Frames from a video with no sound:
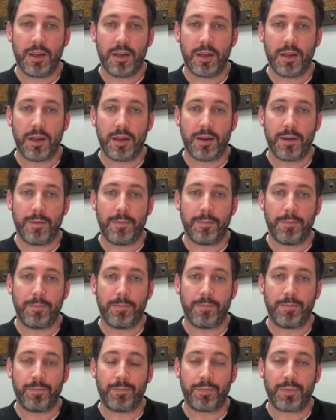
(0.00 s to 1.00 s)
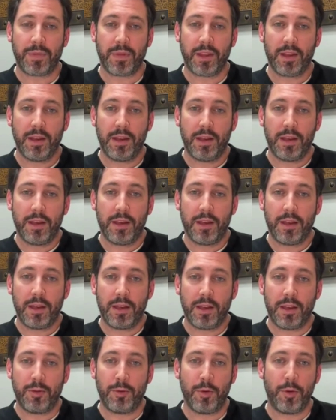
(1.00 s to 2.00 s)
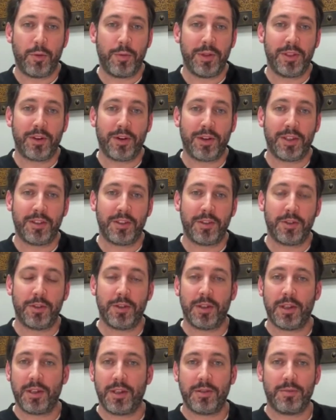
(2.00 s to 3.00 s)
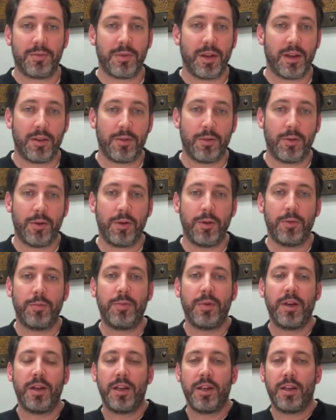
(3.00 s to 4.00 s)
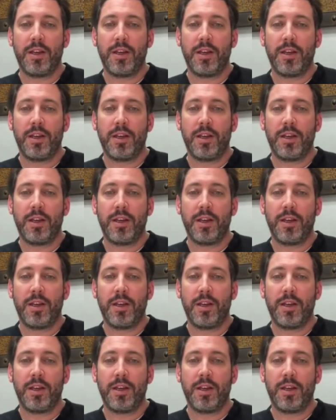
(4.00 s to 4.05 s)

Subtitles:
and we'll be talking soon. I will